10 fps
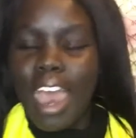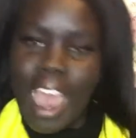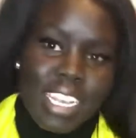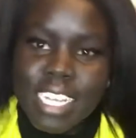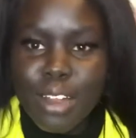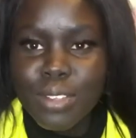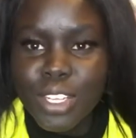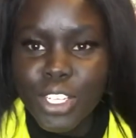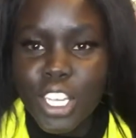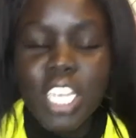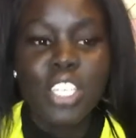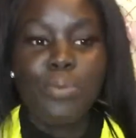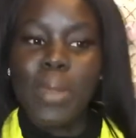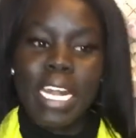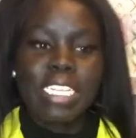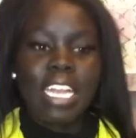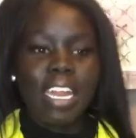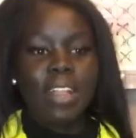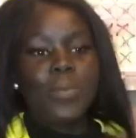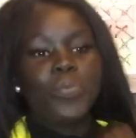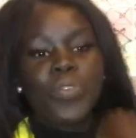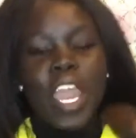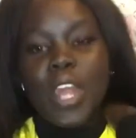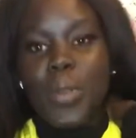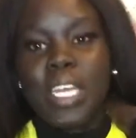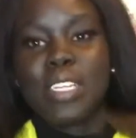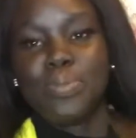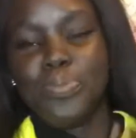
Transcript: I said I was gonna change, but I didn't. Anyways,